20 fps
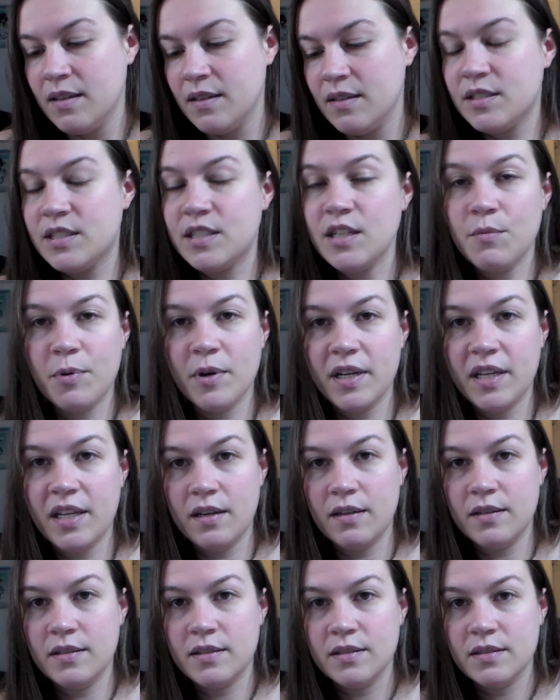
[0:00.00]
they're still pretty
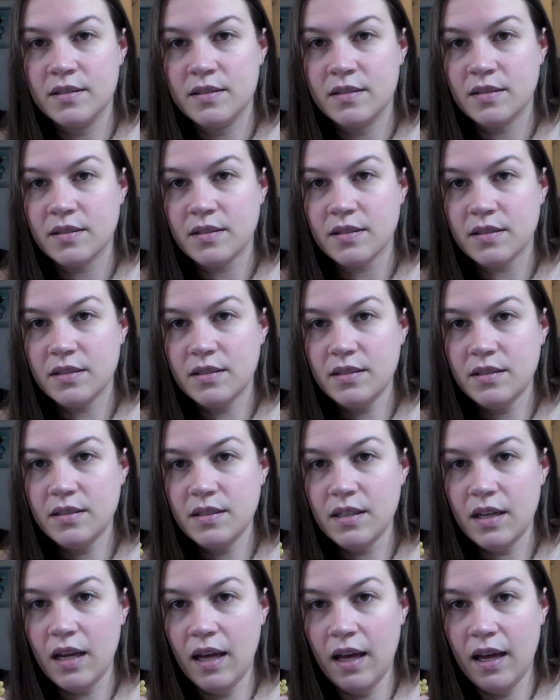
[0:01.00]
cute.
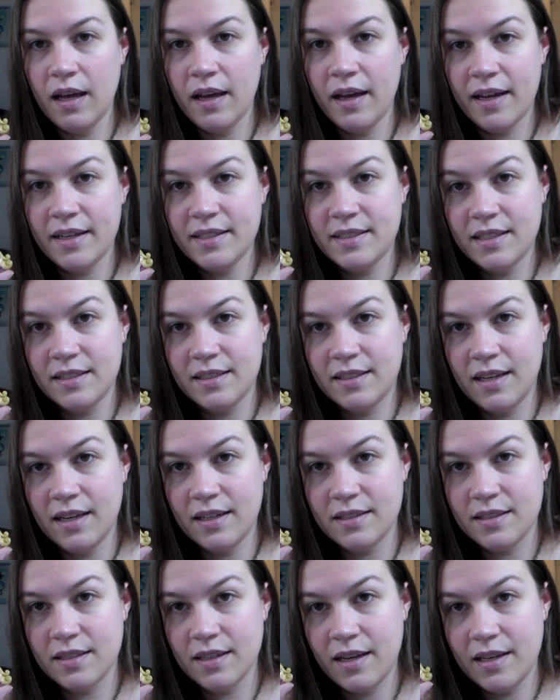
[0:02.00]
I did
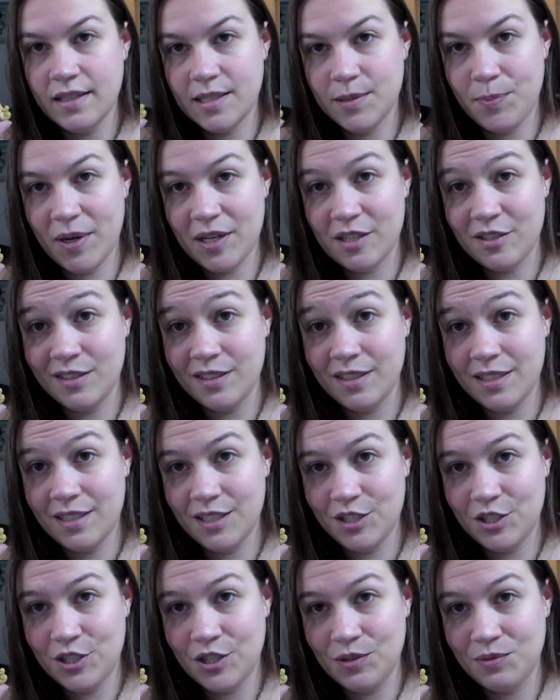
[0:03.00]
get a special
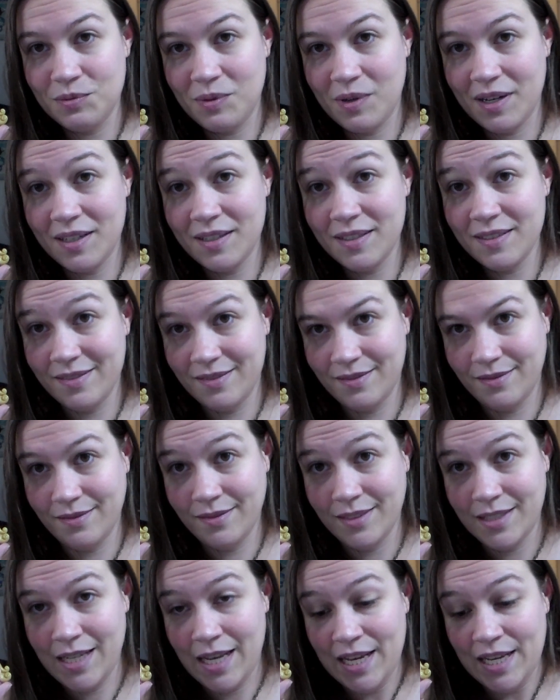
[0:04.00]
edition one,
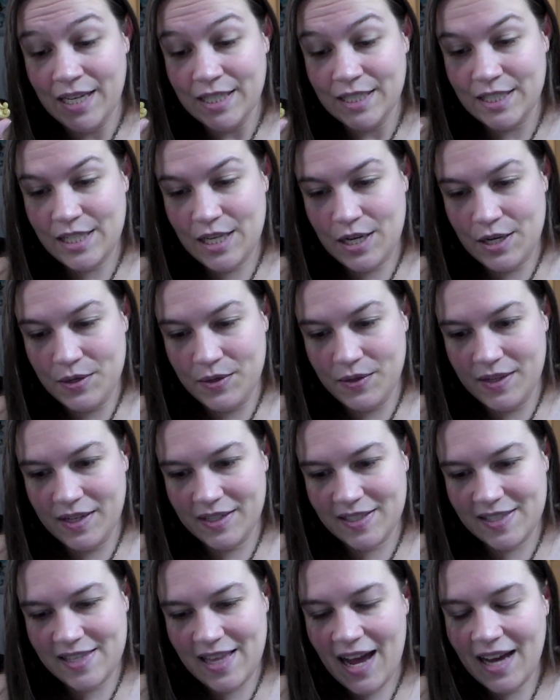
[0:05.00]
so
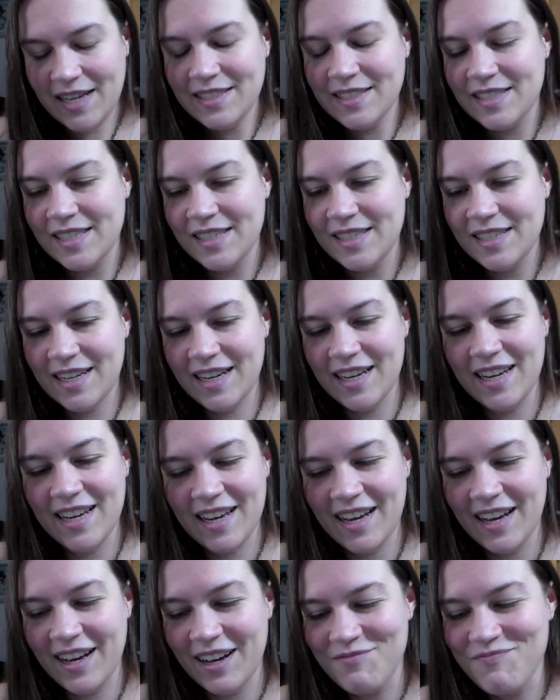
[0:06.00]
there's that.
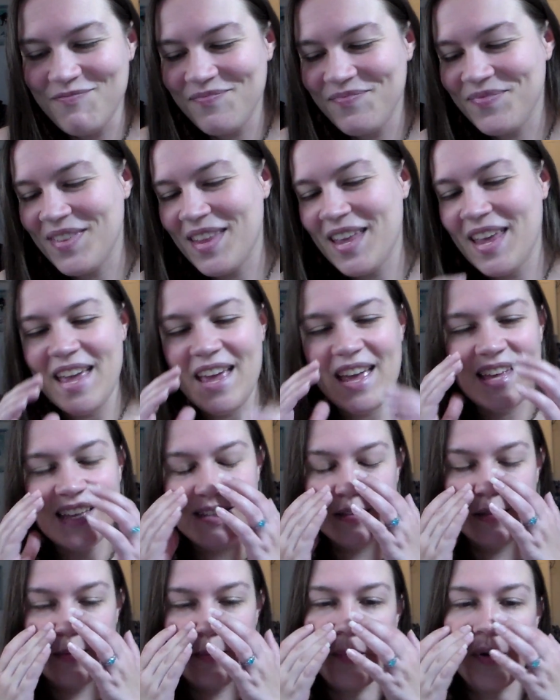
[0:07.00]

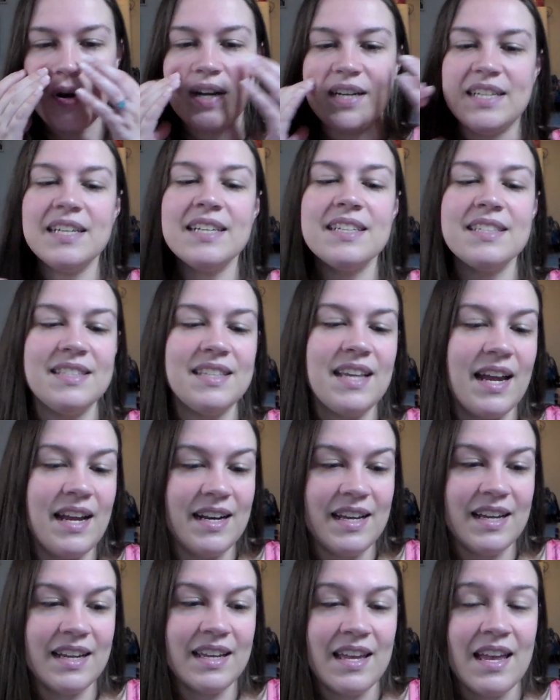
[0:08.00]
That's pretty
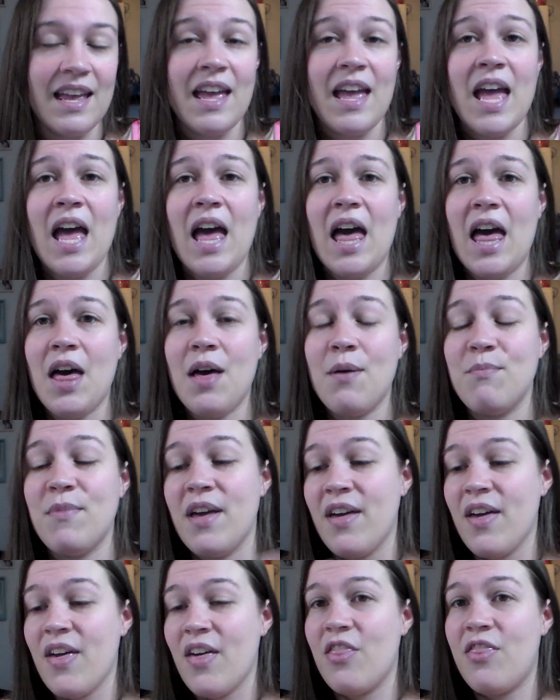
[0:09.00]
exciting.
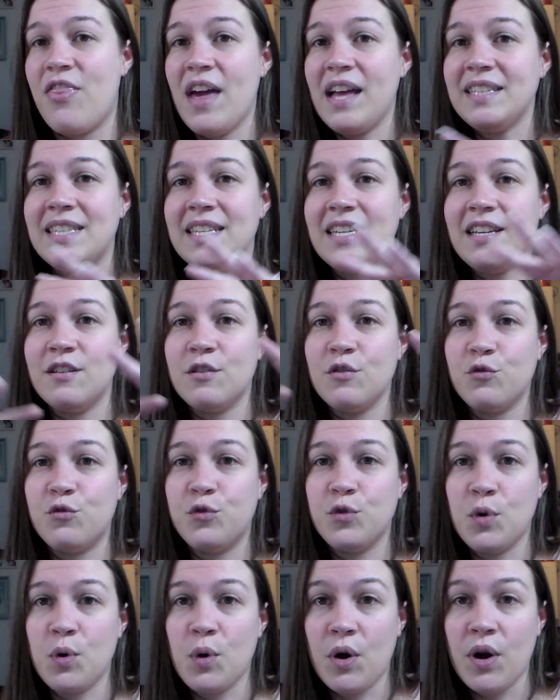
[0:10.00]
That's it
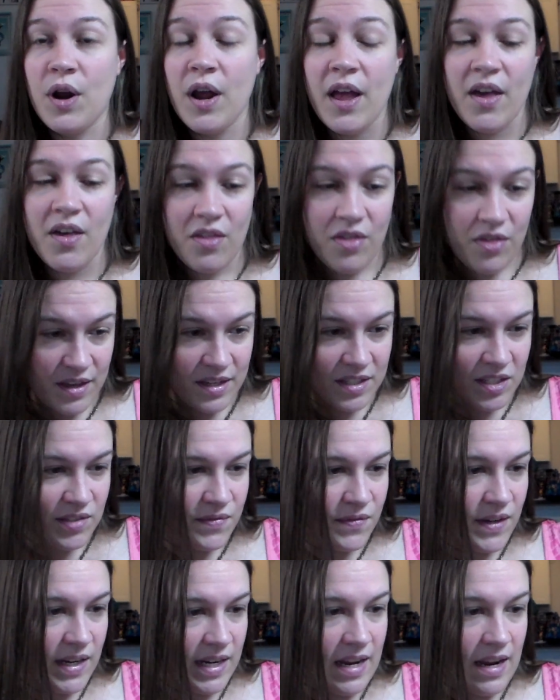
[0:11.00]
for this
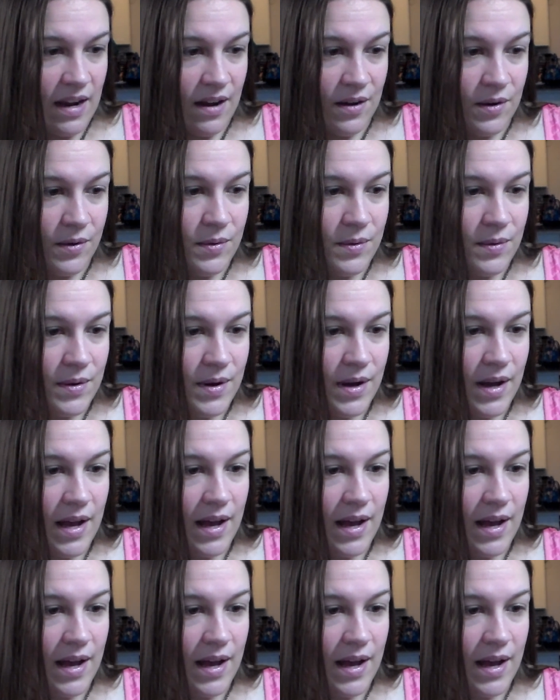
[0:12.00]
video,